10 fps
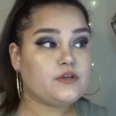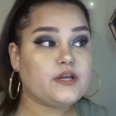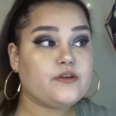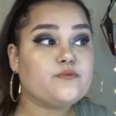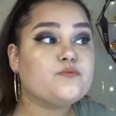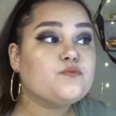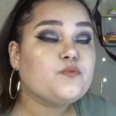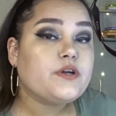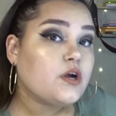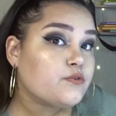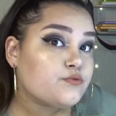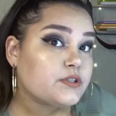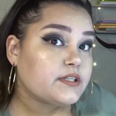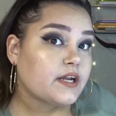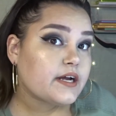It went on
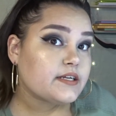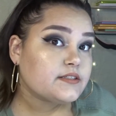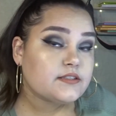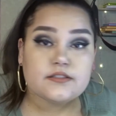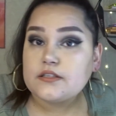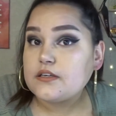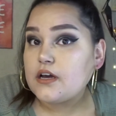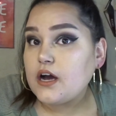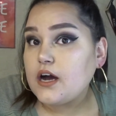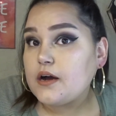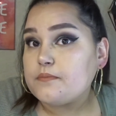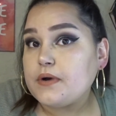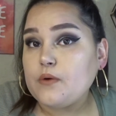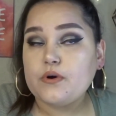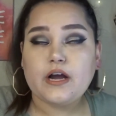really nice.
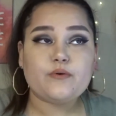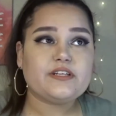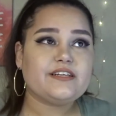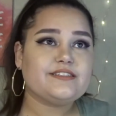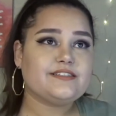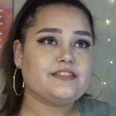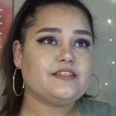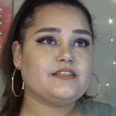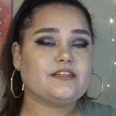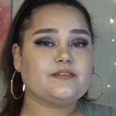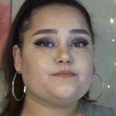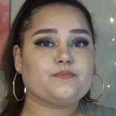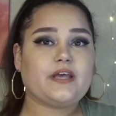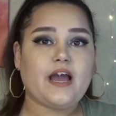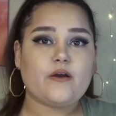I would like to see
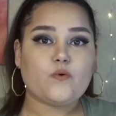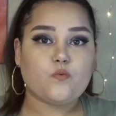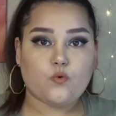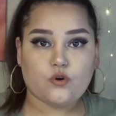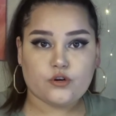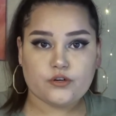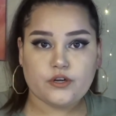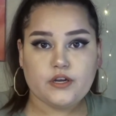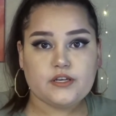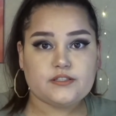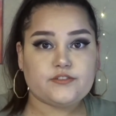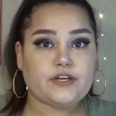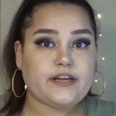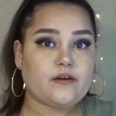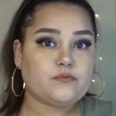how it wore. See,
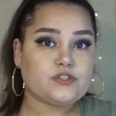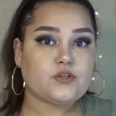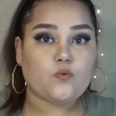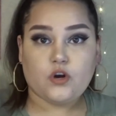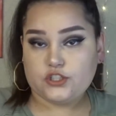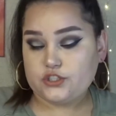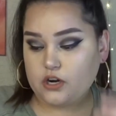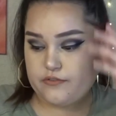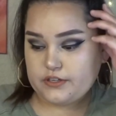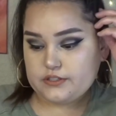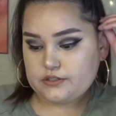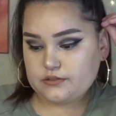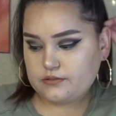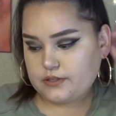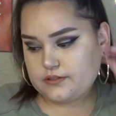right now I'm just gonna wash it off because
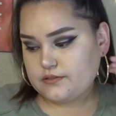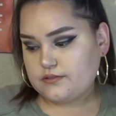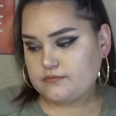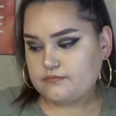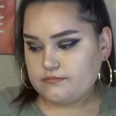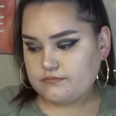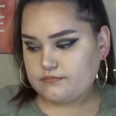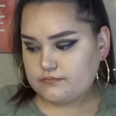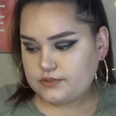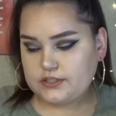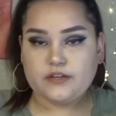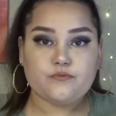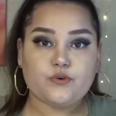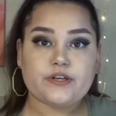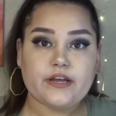it's
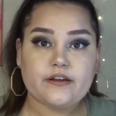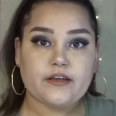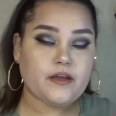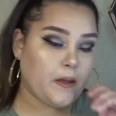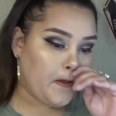10:40 at night.